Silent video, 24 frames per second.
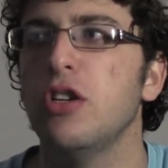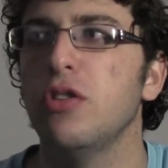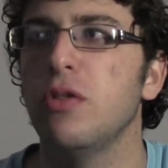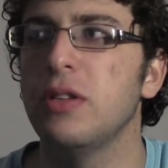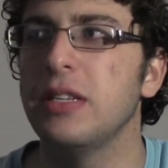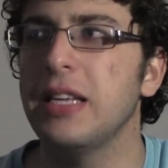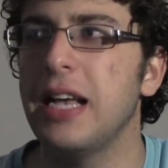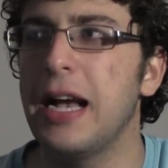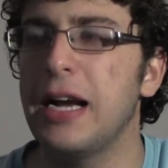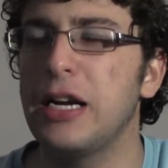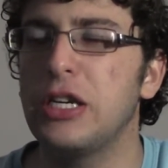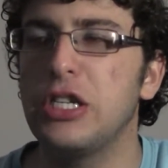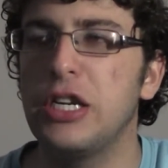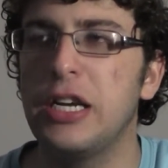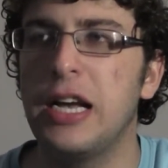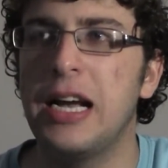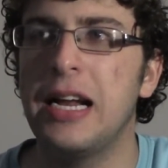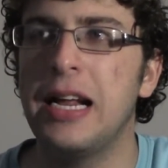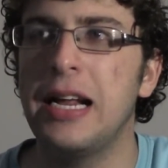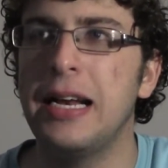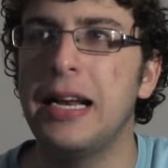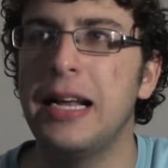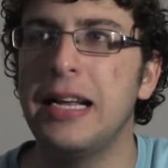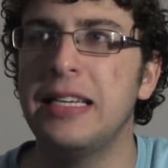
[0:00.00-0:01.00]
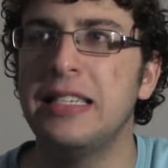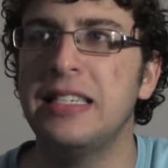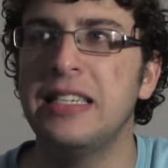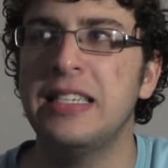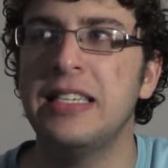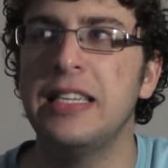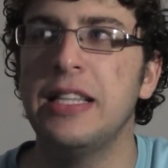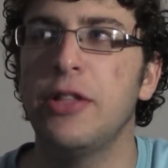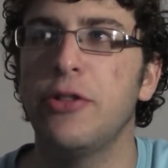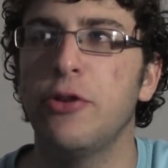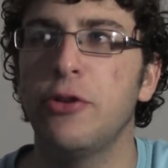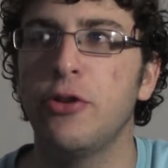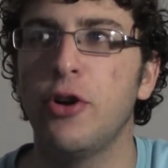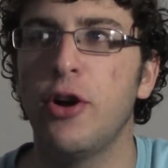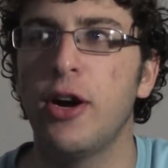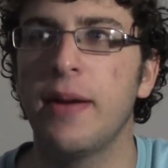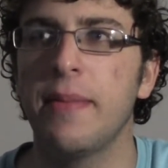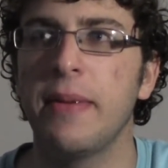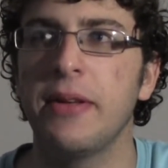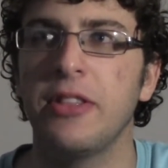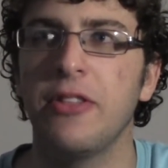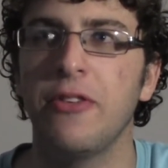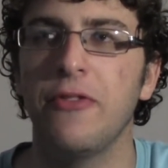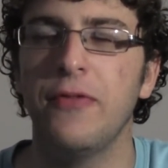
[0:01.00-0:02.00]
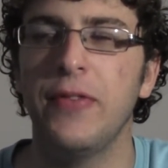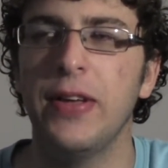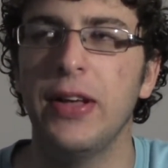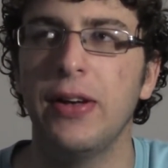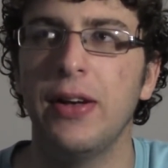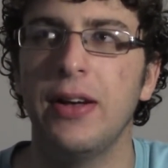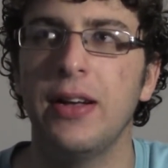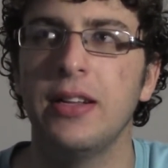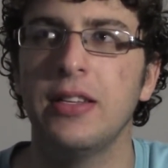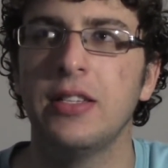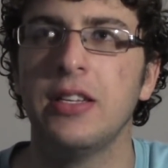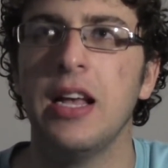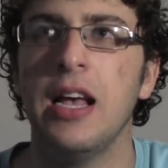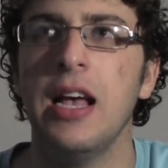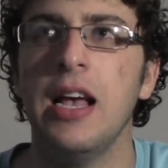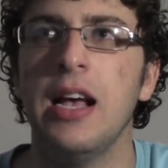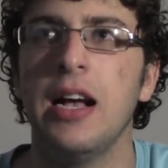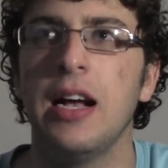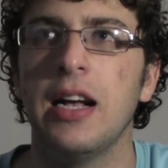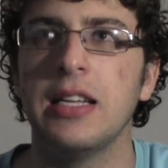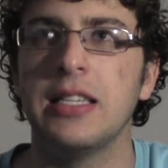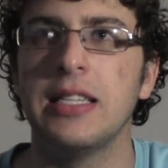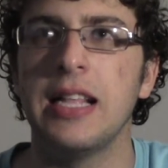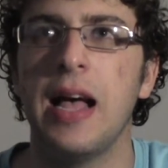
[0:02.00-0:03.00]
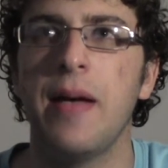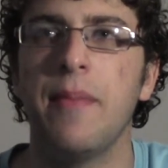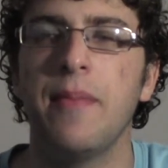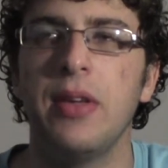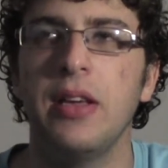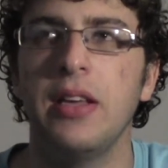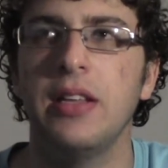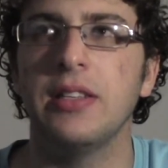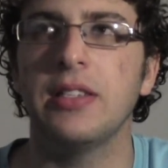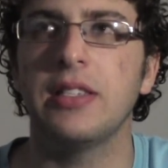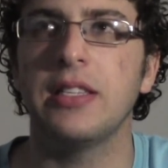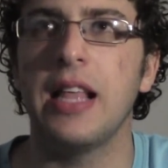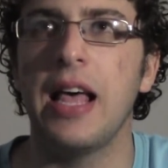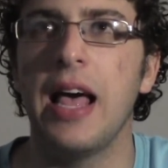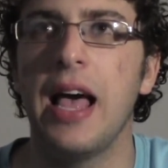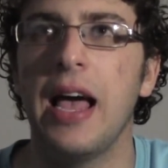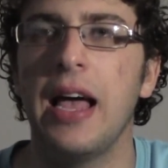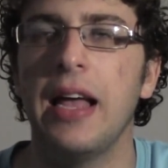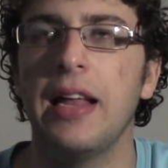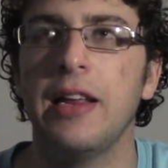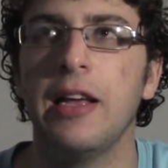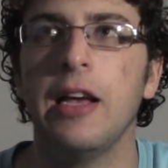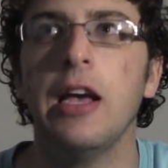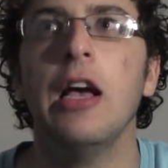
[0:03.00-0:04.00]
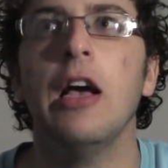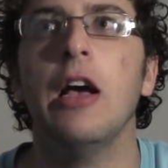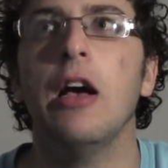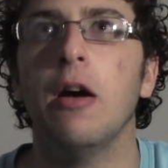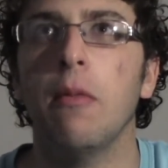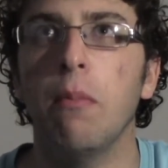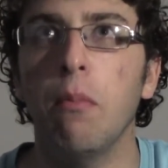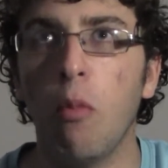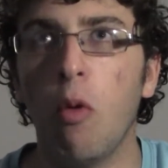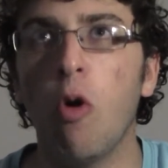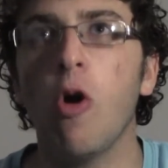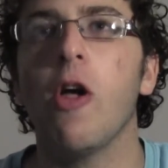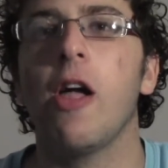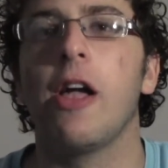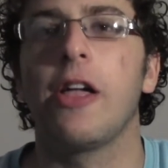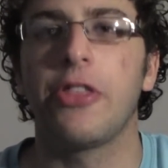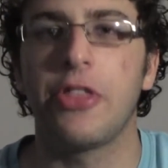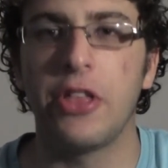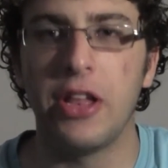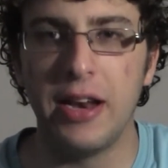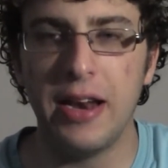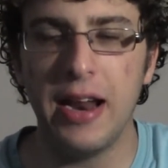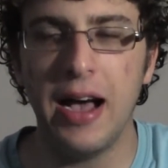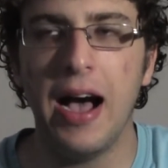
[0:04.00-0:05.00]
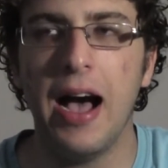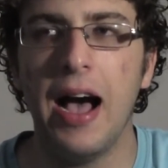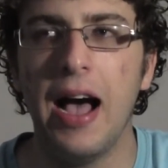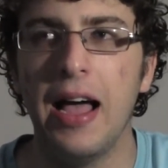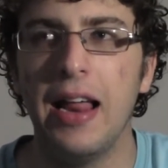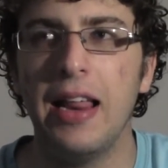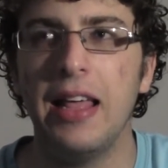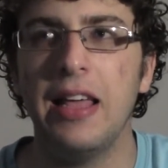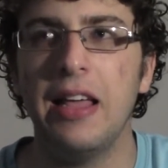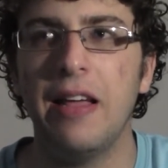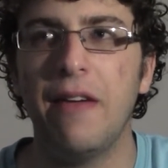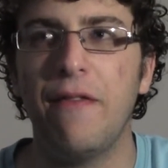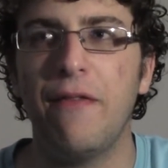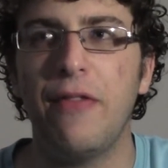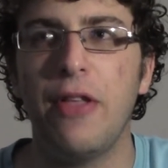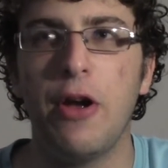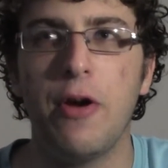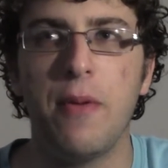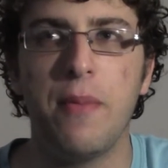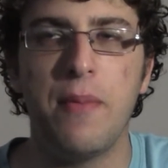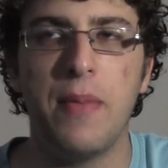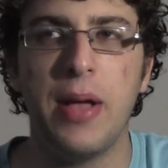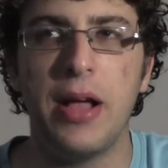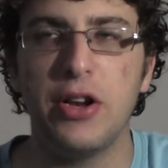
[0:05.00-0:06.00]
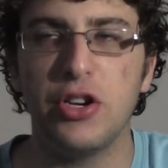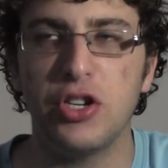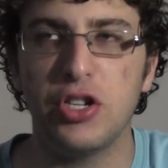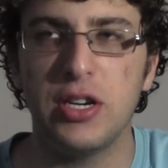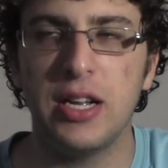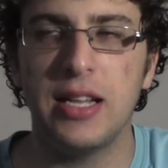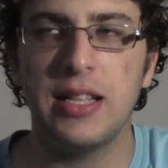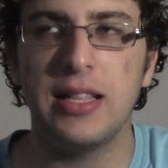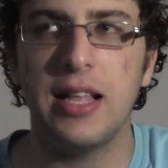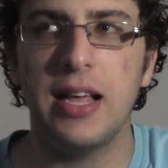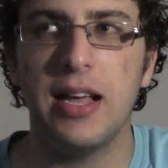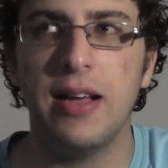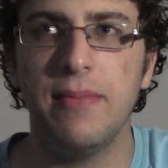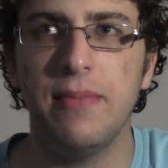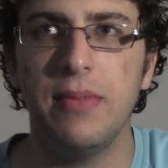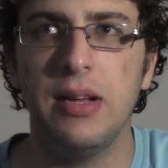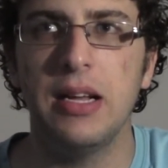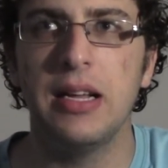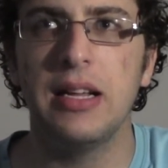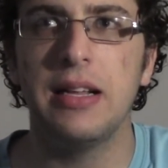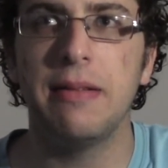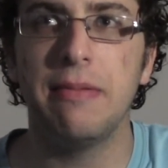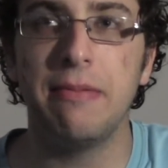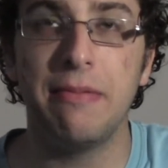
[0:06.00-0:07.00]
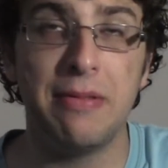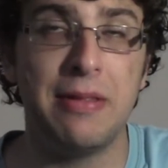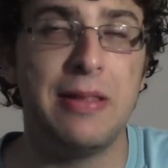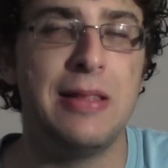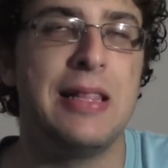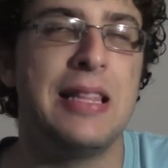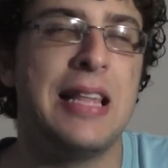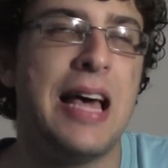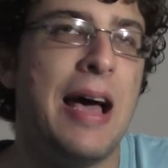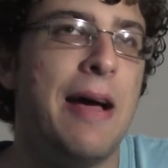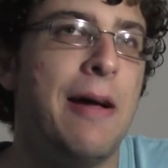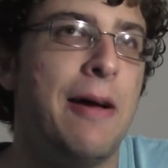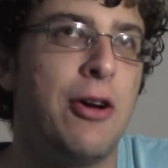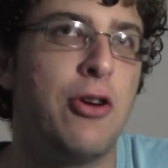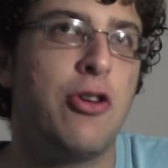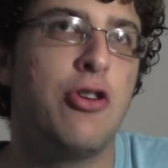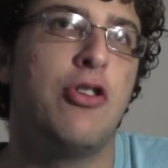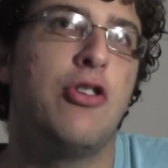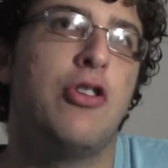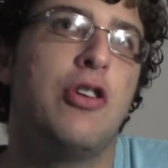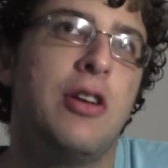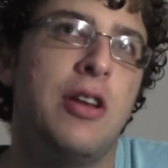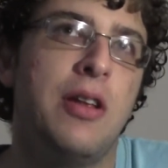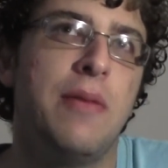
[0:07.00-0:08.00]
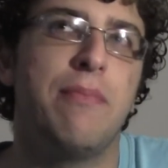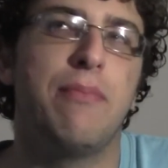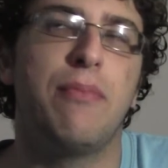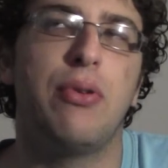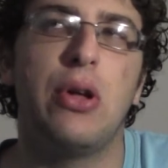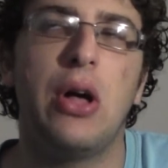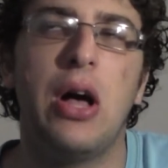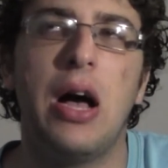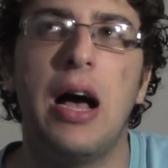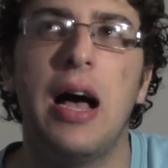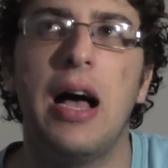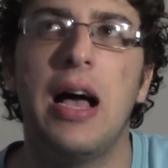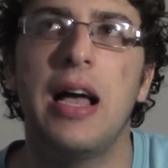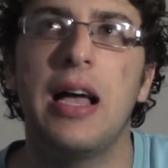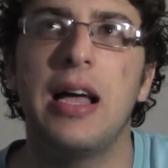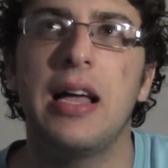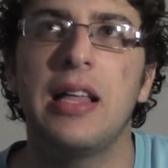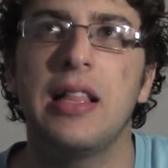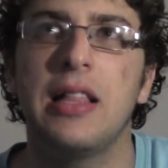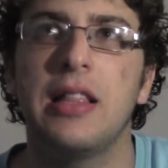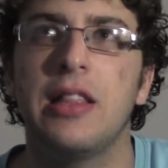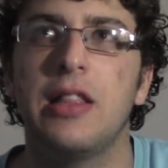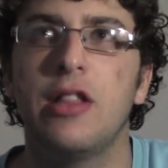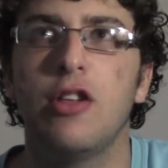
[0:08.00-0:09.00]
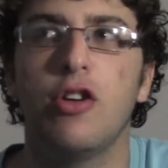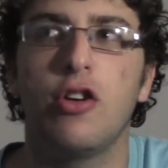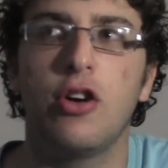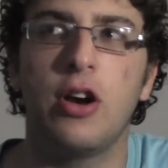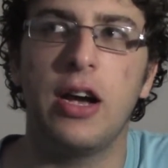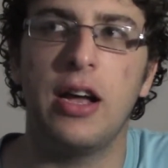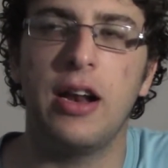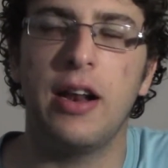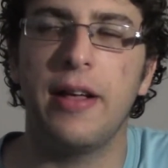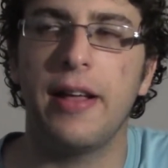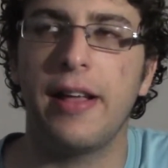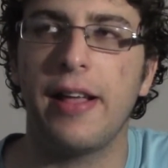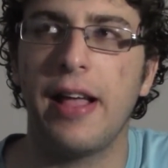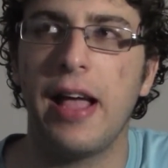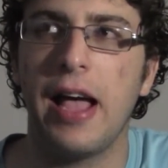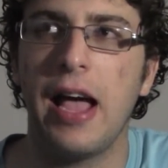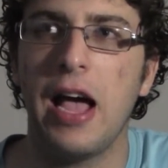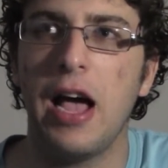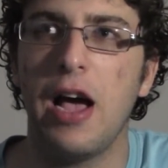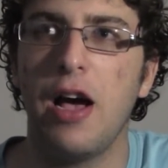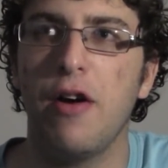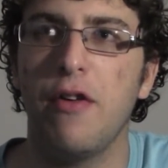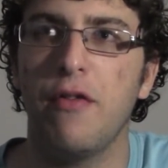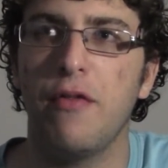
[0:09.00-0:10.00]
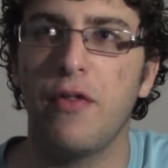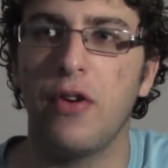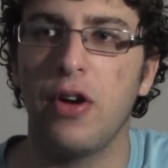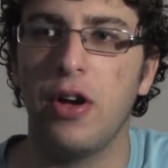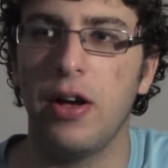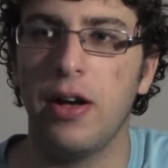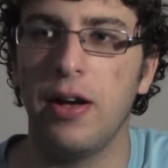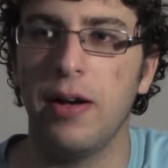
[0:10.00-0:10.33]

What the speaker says: So it's actually kind of nice to see that they're talking about the villains, because that means that, more likely than not, if they're mentioning them, that could imply they're going to have...